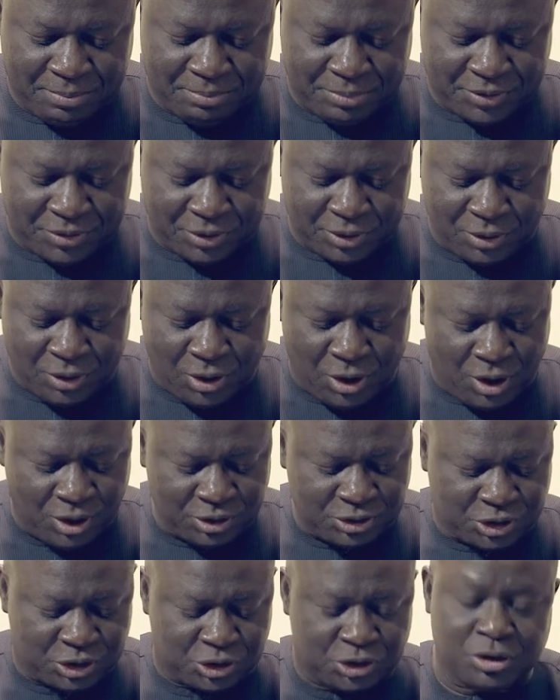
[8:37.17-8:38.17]
But the
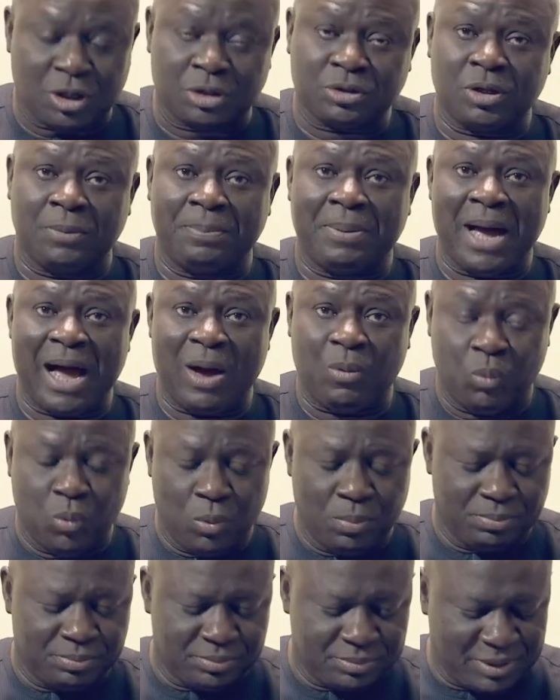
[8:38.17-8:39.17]
Lord shut up her
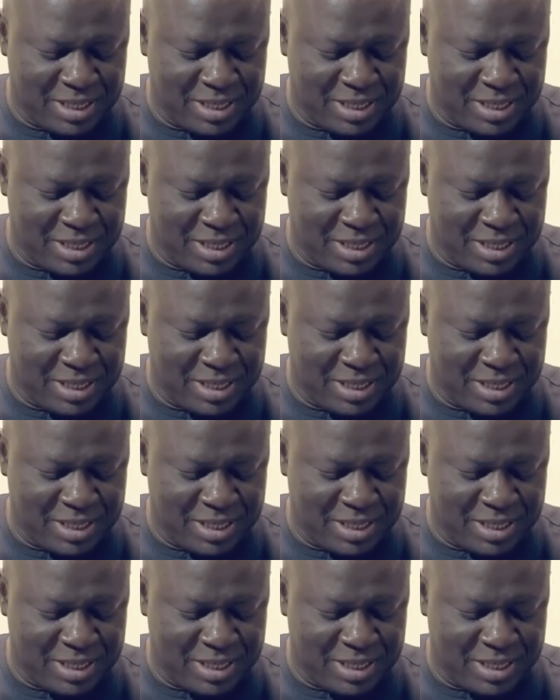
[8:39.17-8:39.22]
womb.